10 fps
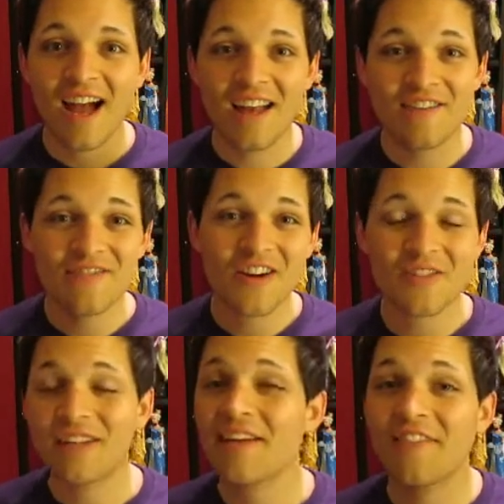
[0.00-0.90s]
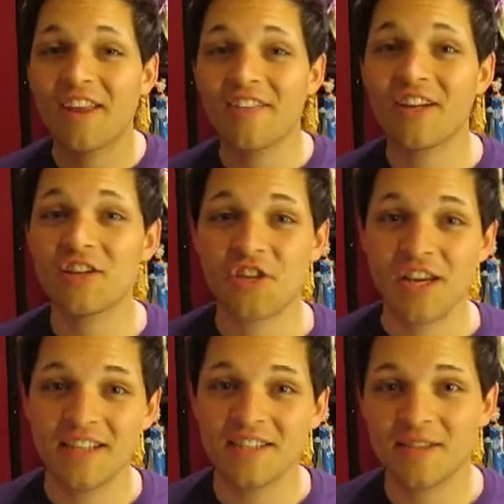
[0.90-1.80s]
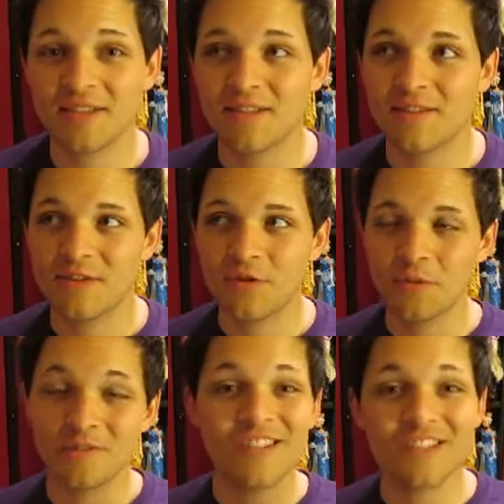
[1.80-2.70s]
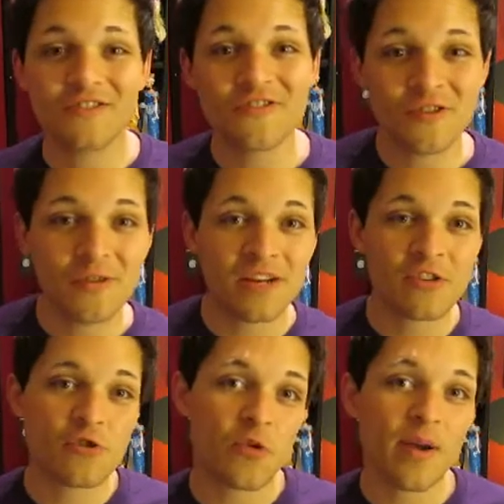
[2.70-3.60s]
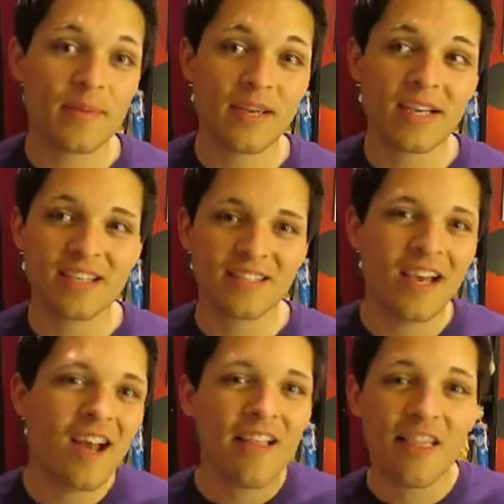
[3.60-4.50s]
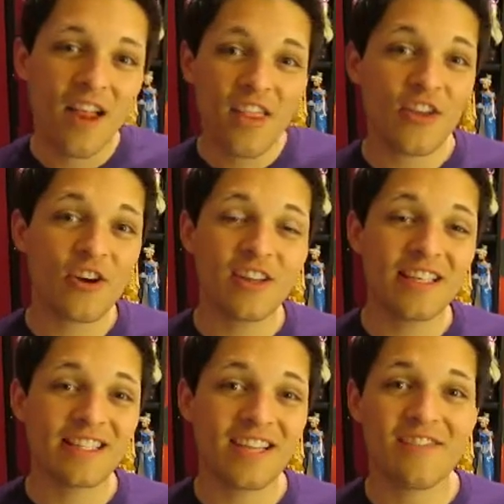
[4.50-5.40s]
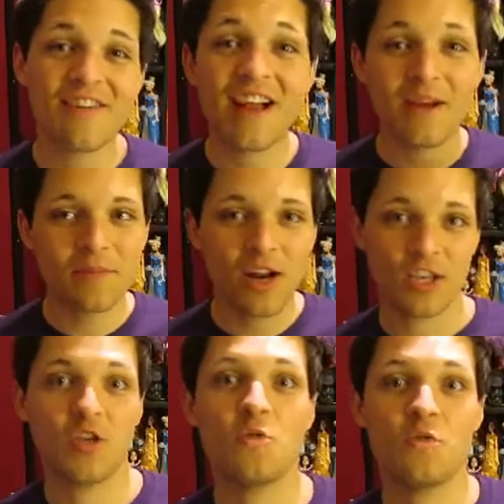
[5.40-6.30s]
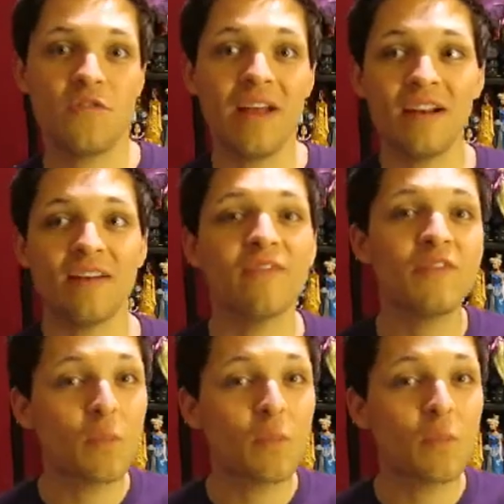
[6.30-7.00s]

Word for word: I have not really ever given a chance to listen to and enjoy because a lot of the early stuff I'm not a huge fan of.